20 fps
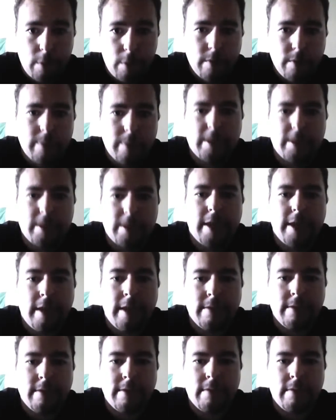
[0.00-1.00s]
on the website,
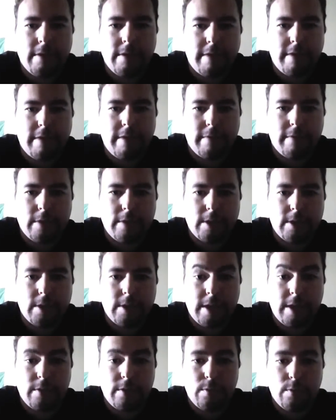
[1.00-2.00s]
and definitely
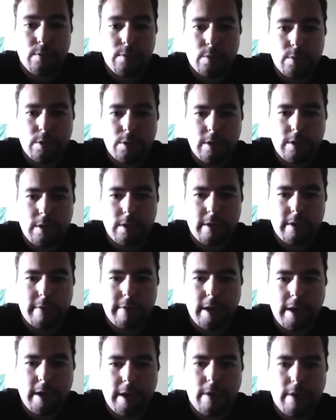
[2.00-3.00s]
stay tuned
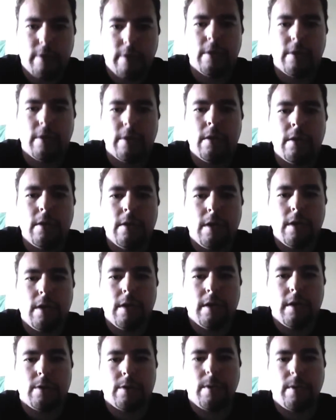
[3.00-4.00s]
right here
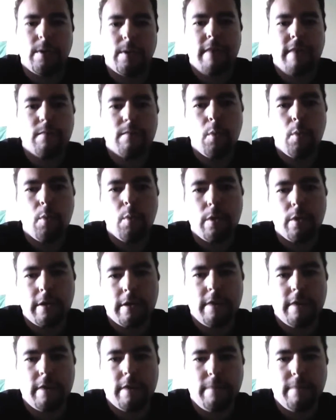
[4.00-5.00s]
as we'll have
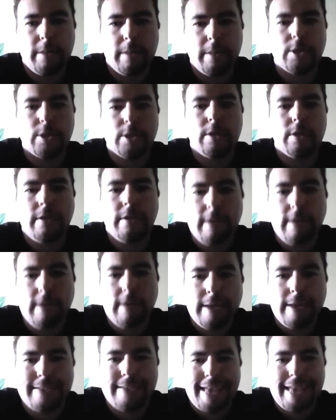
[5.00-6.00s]
more information
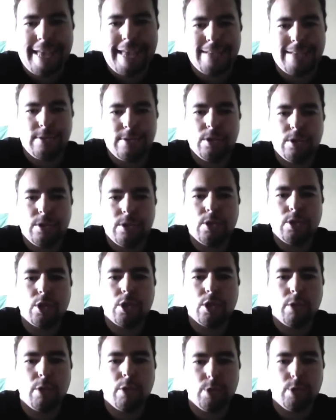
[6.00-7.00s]
as it gets
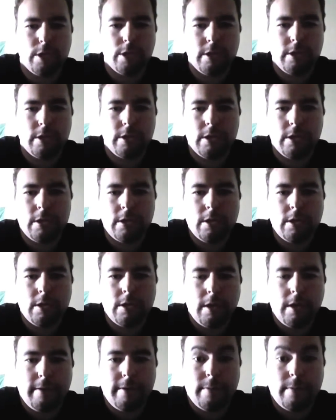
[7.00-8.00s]
closer.
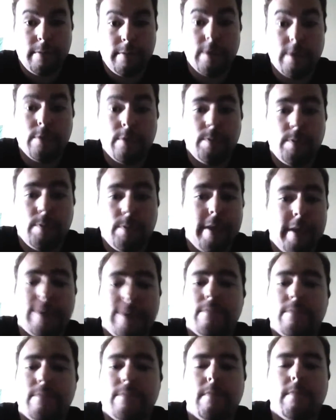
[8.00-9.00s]
We do expect
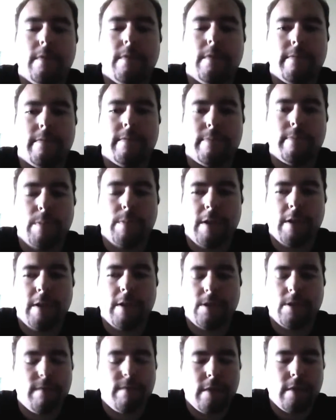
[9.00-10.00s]

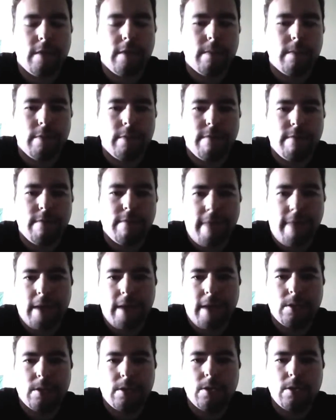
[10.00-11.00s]
spots to fill up pretty
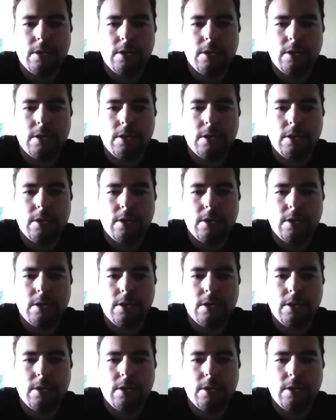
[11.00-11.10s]
fast.